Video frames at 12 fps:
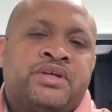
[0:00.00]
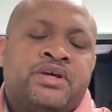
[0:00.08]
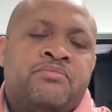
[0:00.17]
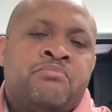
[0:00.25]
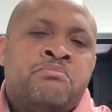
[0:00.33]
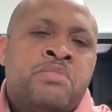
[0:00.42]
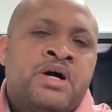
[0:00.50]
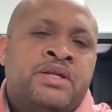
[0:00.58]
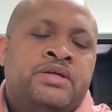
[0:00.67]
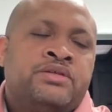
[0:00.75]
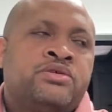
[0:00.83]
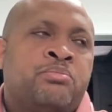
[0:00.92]
get
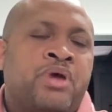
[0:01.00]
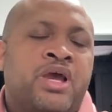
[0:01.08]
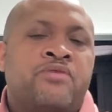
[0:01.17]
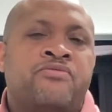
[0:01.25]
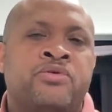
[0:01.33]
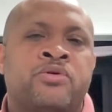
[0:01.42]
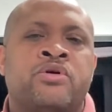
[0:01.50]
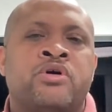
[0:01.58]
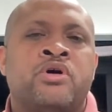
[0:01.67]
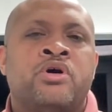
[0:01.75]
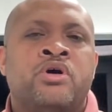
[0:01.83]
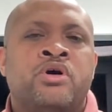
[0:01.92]
money to pay for.
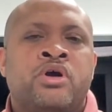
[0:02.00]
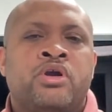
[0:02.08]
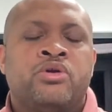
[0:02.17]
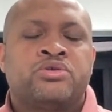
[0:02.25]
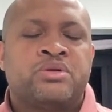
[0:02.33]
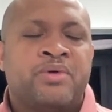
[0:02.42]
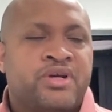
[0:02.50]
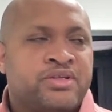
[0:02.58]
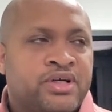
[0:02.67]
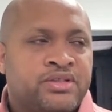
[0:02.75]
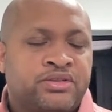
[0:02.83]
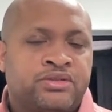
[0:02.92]

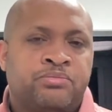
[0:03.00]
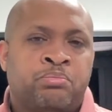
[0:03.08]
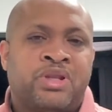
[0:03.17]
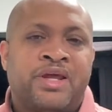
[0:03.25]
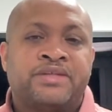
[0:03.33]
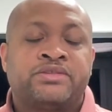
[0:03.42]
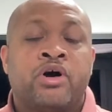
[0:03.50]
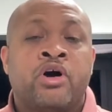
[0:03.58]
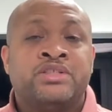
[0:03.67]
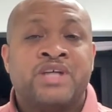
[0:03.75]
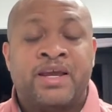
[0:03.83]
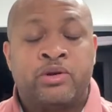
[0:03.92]
Semiconductors plants
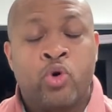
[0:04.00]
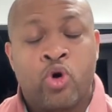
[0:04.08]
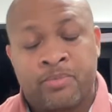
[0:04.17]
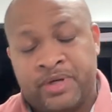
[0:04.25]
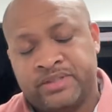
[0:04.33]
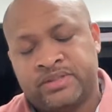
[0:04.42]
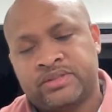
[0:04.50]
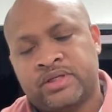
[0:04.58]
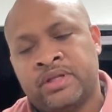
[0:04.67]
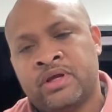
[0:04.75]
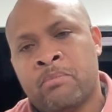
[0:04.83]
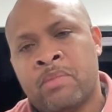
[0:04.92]
are ginormous,
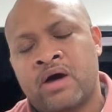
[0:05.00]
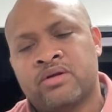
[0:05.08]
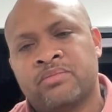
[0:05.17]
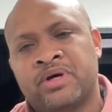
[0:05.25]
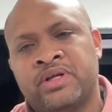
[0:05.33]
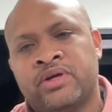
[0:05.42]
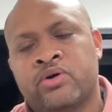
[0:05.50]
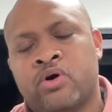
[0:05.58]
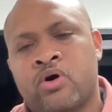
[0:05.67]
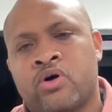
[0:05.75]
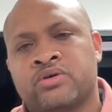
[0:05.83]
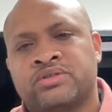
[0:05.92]
and the amount of money it
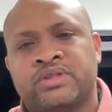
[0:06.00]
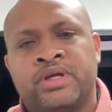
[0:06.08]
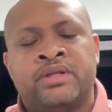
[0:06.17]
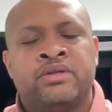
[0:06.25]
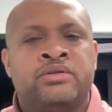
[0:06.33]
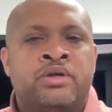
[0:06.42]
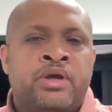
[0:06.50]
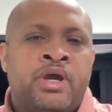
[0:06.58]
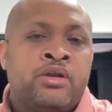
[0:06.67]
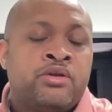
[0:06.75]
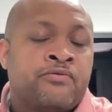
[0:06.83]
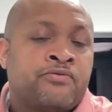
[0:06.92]
costs and
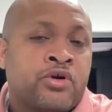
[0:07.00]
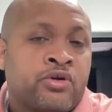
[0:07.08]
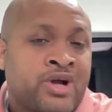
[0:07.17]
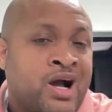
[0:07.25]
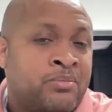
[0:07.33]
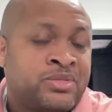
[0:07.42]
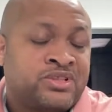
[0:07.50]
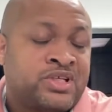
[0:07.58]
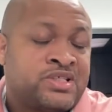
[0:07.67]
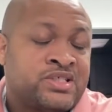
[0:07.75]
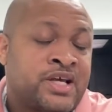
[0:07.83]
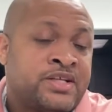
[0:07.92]
the deferred
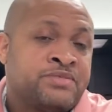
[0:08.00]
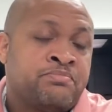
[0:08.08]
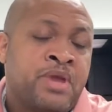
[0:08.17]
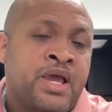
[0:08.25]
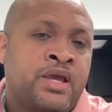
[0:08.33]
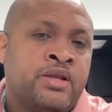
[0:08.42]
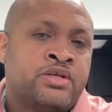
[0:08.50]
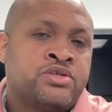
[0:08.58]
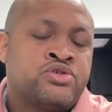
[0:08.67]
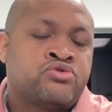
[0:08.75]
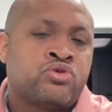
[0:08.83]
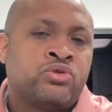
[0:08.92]
compensation that is made is
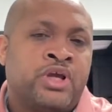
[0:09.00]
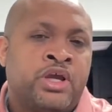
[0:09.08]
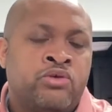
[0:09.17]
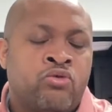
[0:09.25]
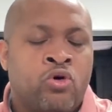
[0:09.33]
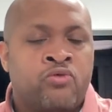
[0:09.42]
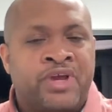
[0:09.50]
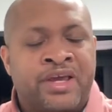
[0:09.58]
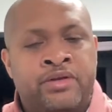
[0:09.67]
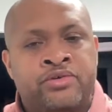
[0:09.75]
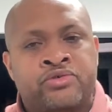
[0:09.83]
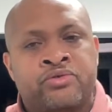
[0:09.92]
just truly a growth
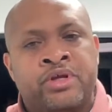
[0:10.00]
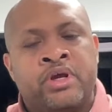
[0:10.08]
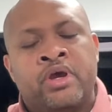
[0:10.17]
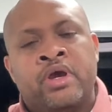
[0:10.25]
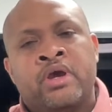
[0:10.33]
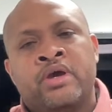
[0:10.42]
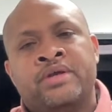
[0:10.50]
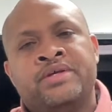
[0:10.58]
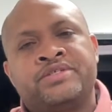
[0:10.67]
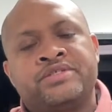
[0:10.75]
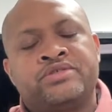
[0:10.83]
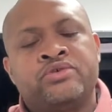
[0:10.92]
industry. And
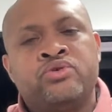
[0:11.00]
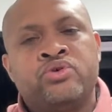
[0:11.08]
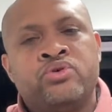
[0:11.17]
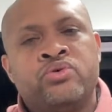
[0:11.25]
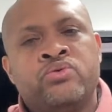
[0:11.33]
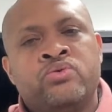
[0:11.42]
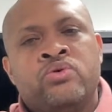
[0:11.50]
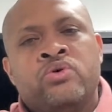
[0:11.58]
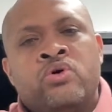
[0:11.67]
this is the new